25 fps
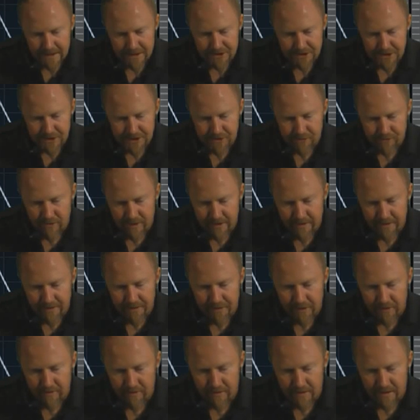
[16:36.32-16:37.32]
just run
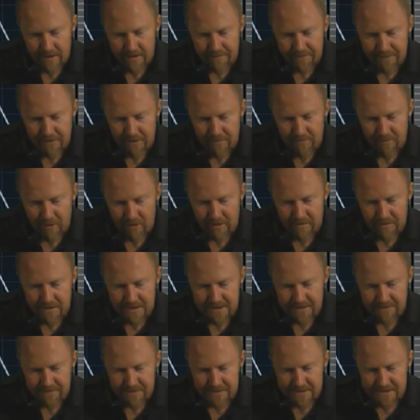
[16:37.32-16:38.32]
through a few more of
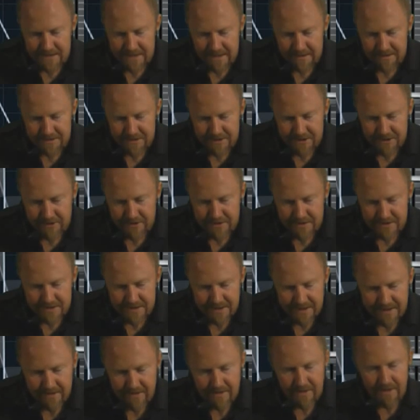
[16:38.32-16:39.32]
the different sounds, and you can
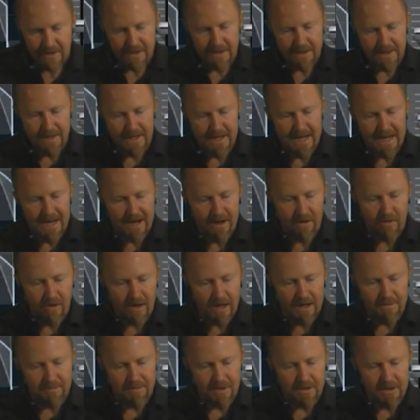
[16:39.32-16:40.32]
see now
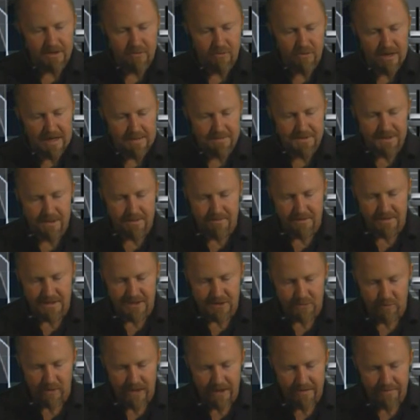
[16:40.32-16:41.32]
I'm going to grab some of
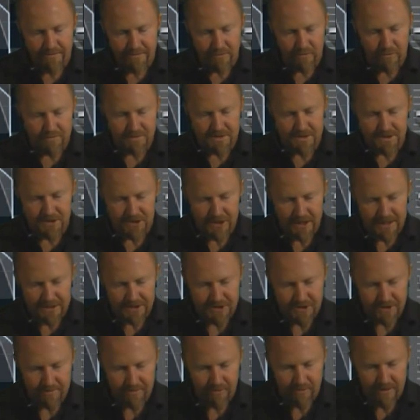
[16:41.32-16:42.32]
these waveforms and
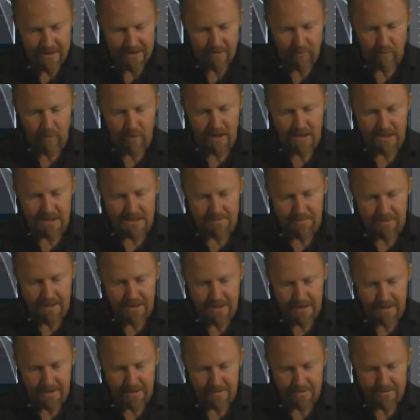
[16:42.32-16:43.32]
change them around while it's
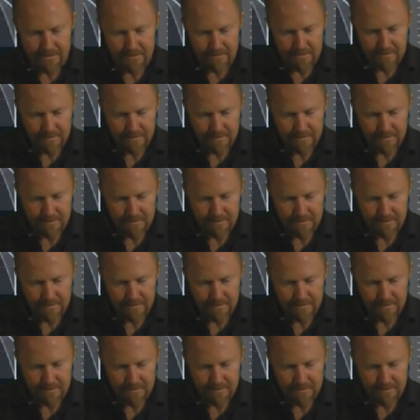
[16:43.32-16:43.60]
playing.